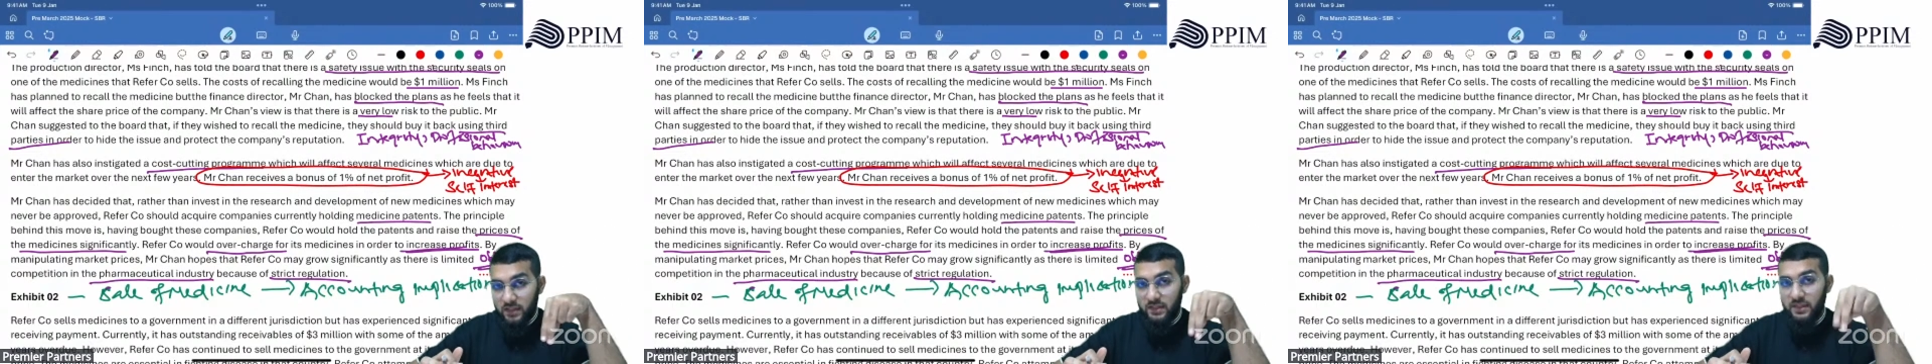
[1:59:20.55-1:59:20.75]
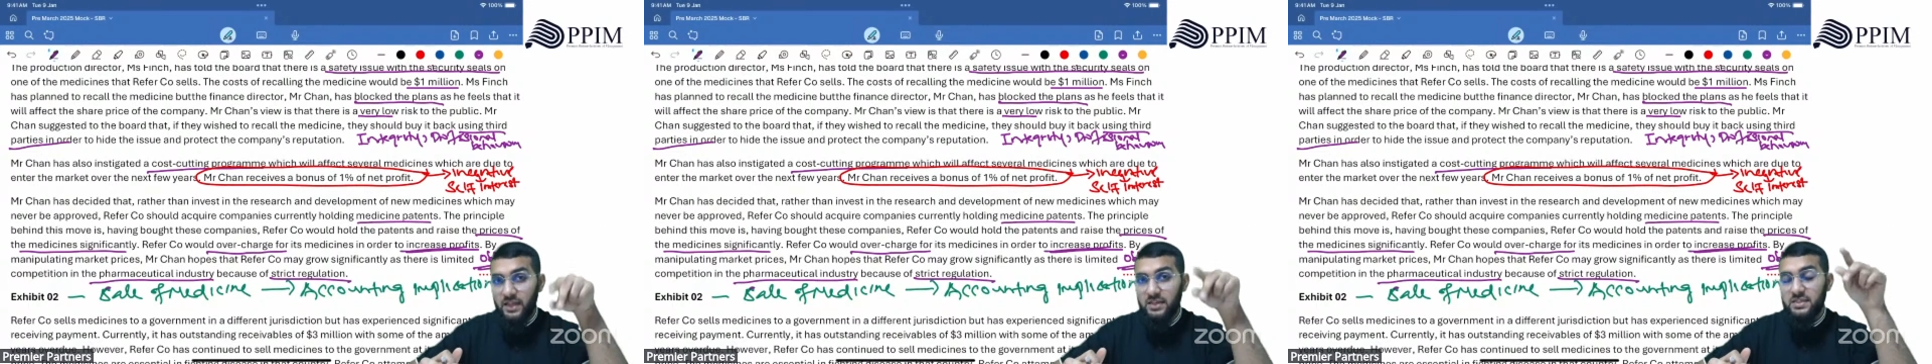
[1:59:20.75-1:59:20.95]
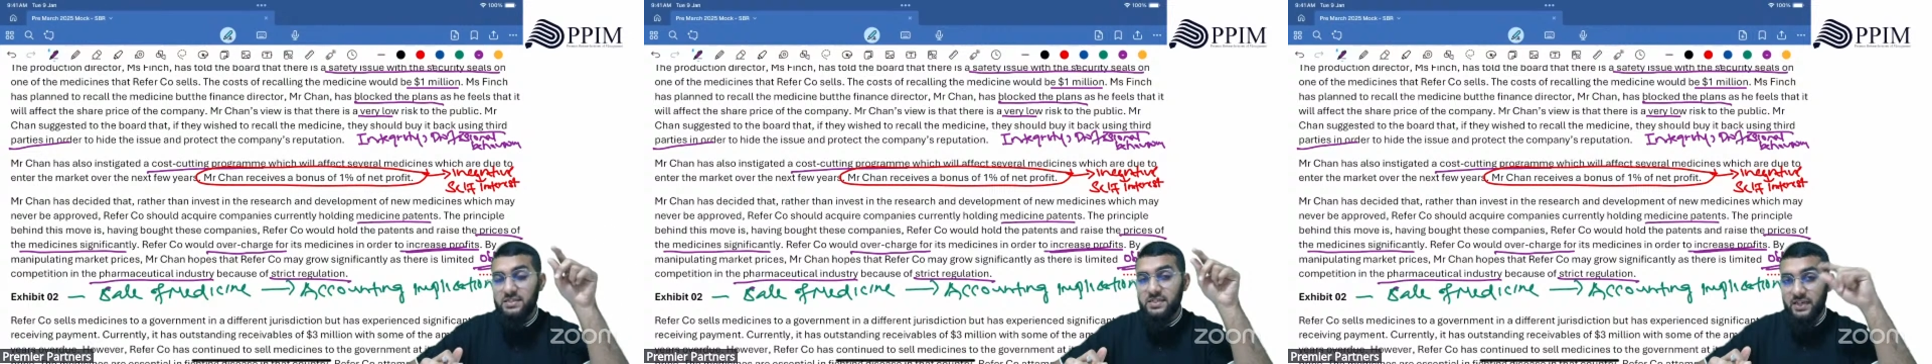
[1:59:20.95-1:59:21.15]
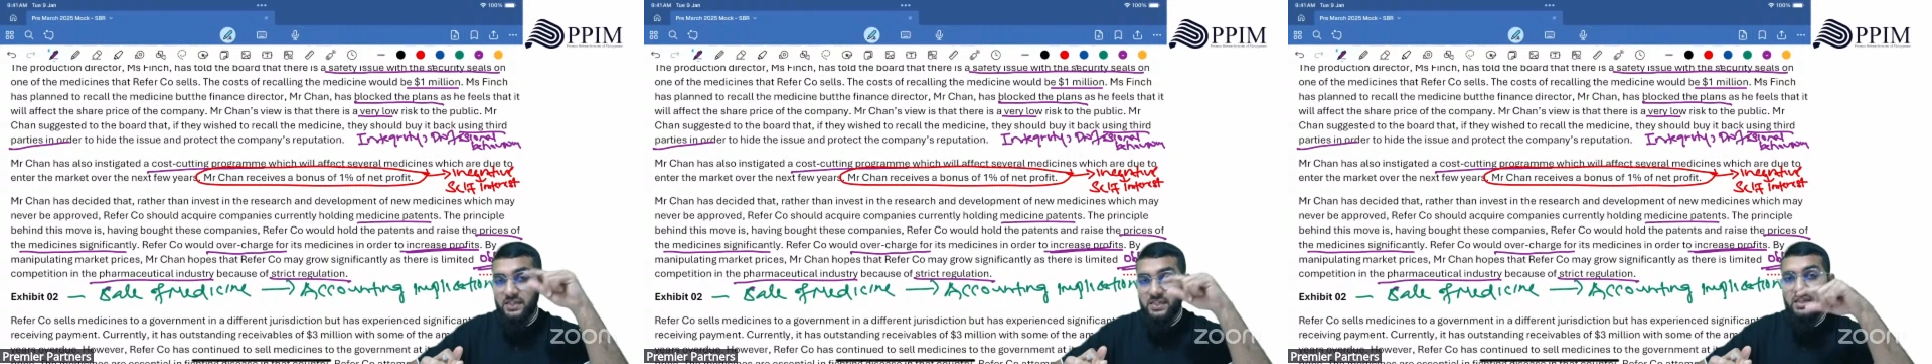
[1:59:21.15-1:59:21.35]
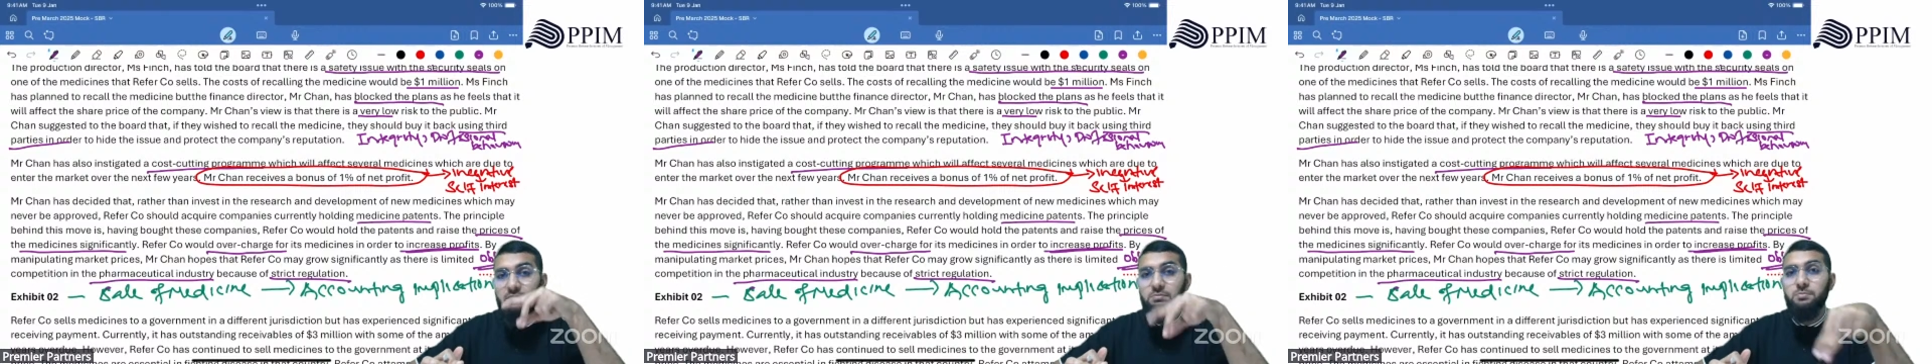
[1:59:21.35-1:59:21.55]
that is
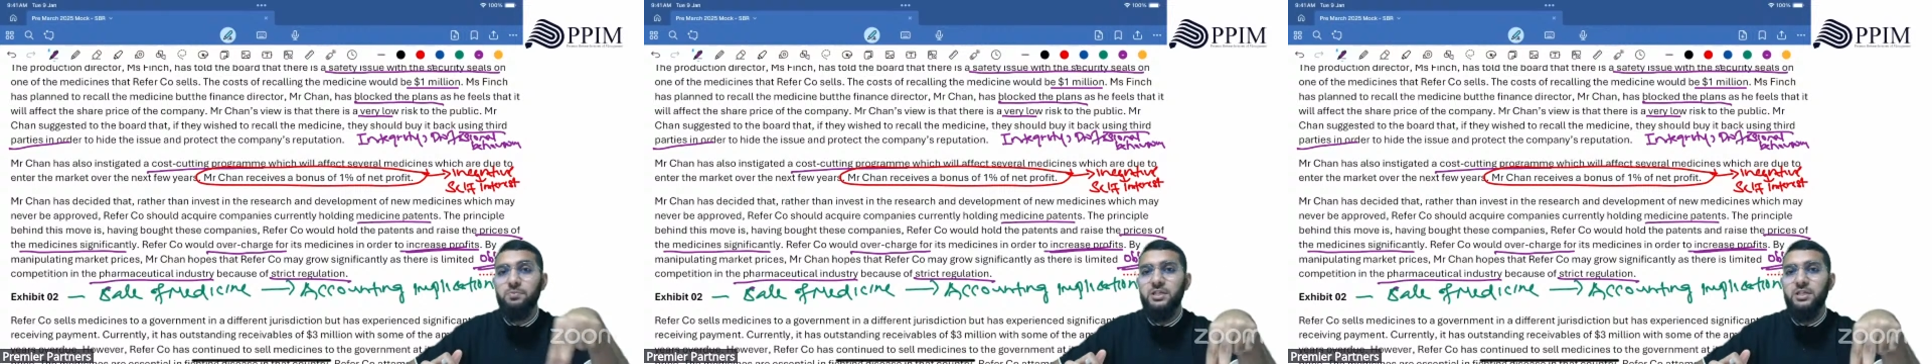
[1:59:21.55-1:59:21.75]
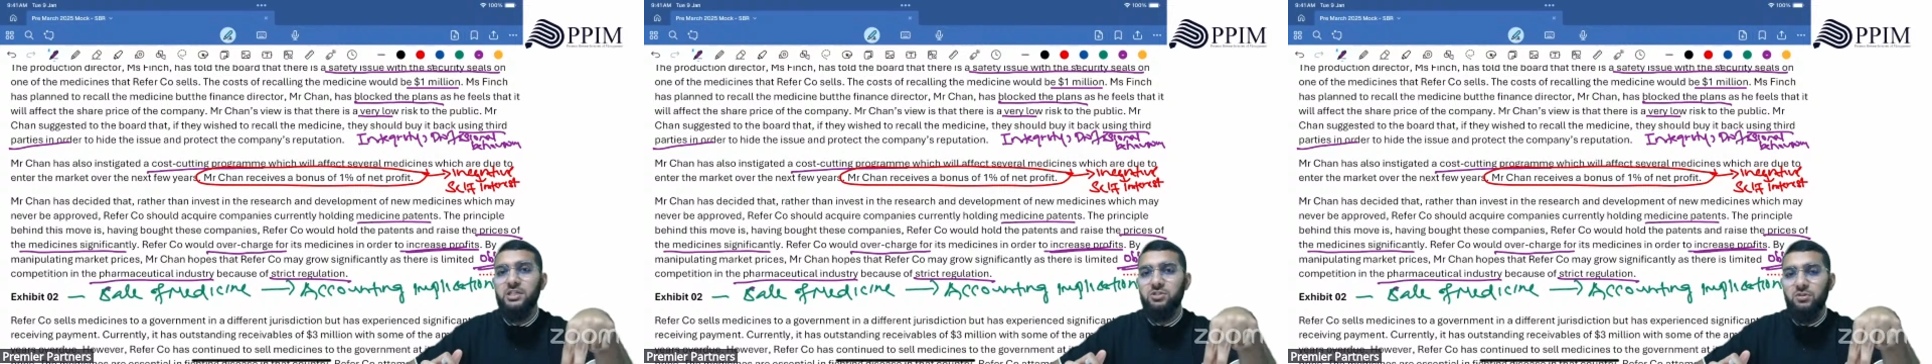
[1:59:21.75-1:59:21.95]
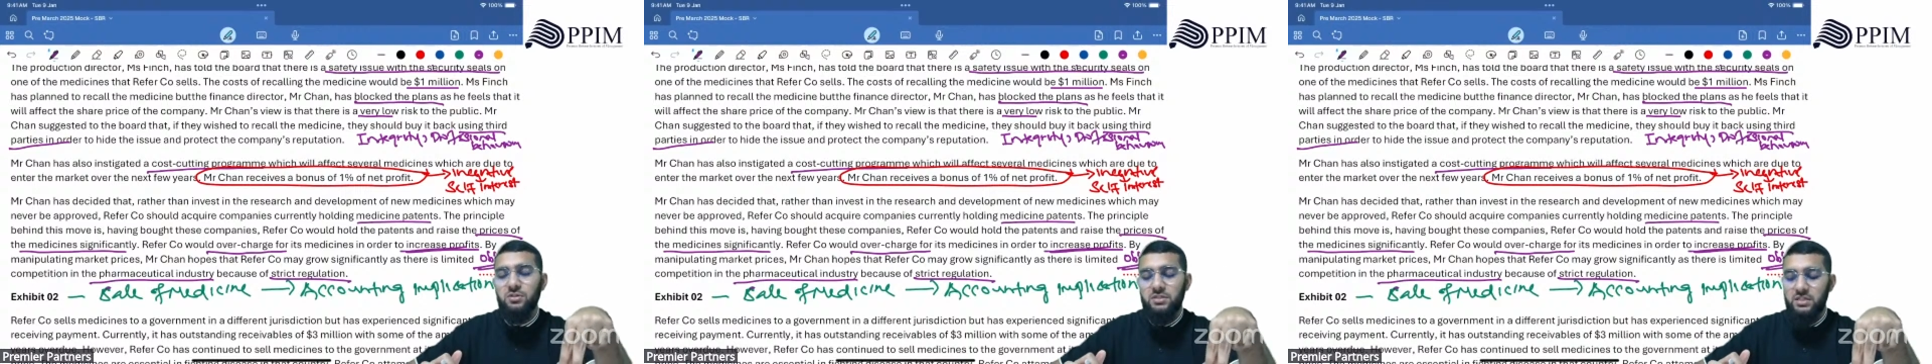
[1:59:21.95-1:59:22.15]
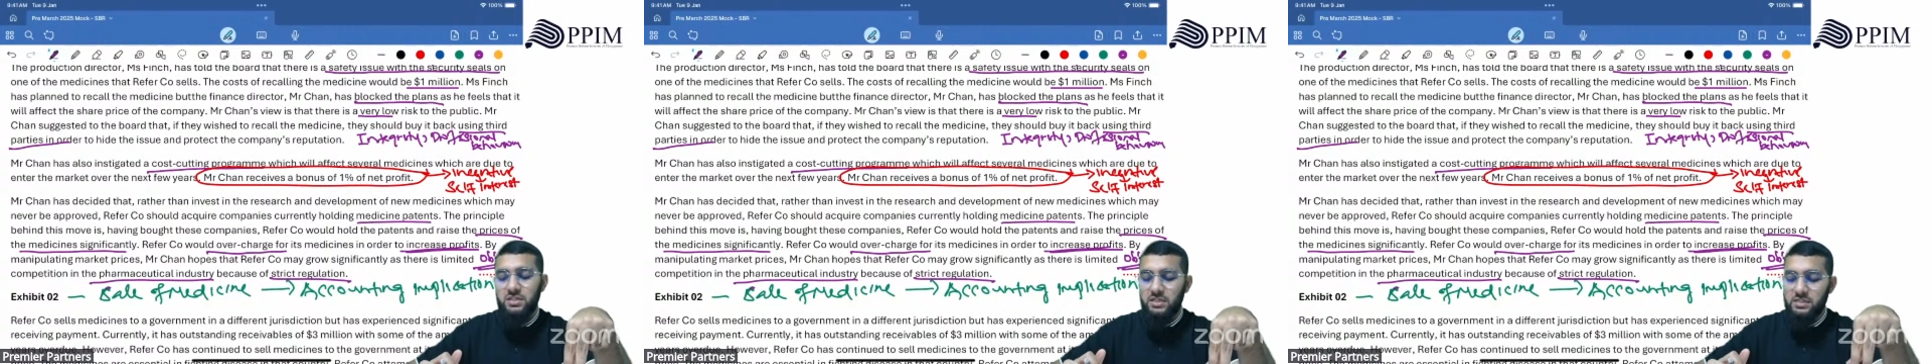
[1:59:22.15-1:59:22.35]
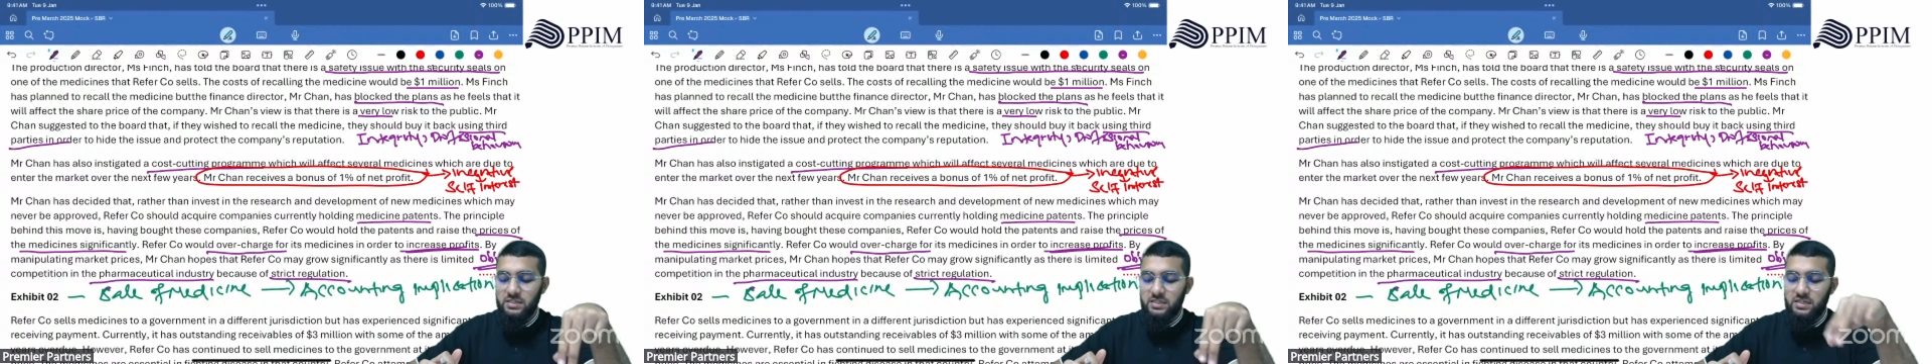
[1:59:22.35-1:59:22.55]
getting him to breach all
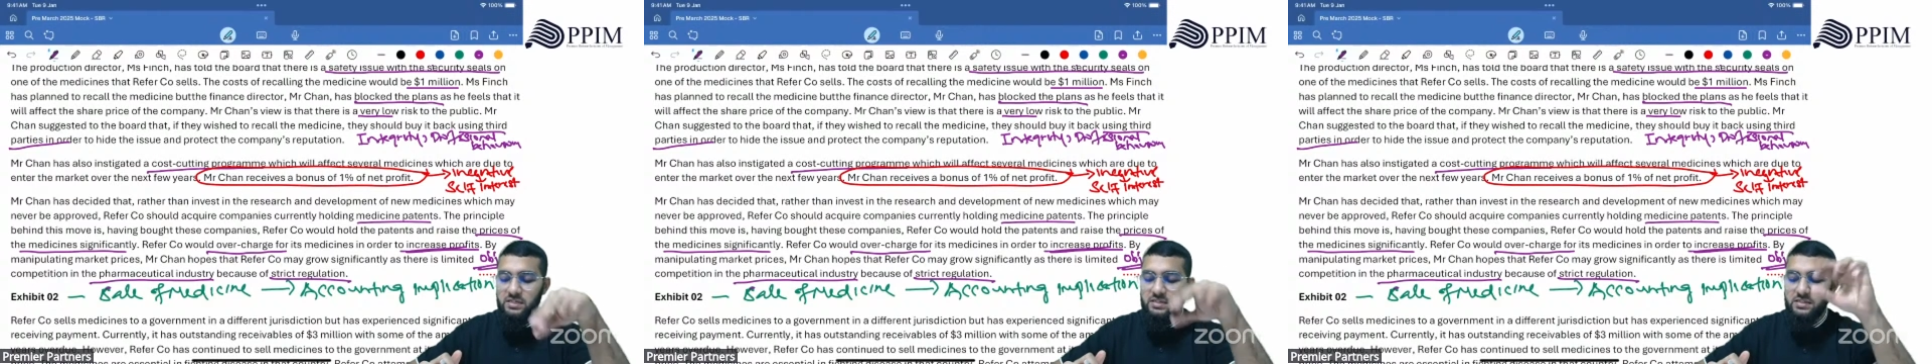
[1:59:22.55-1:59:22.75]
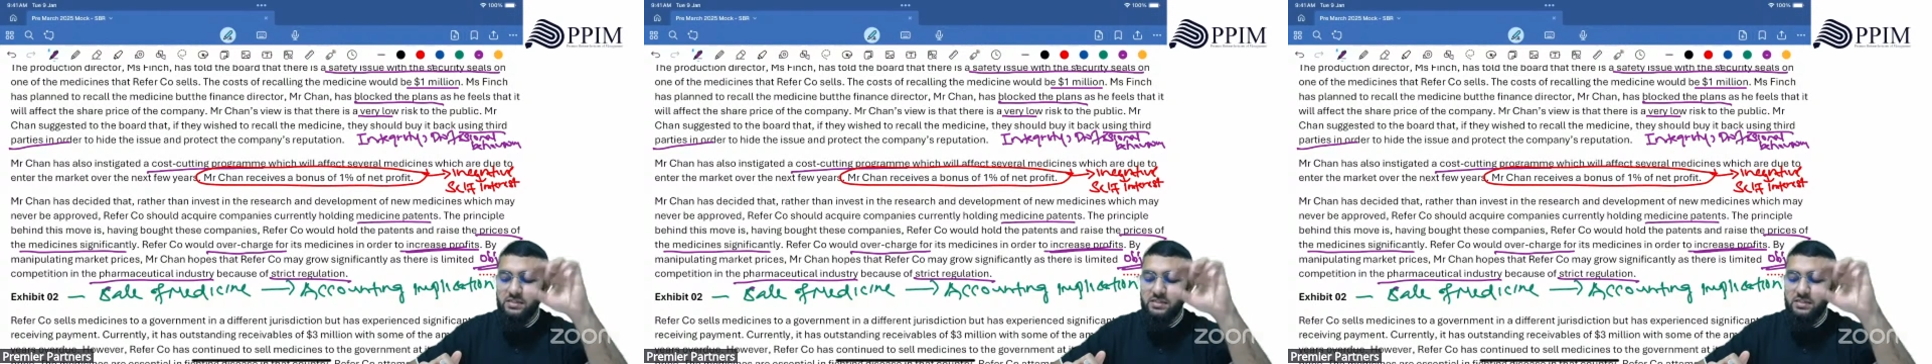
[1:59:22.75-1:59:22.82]
these is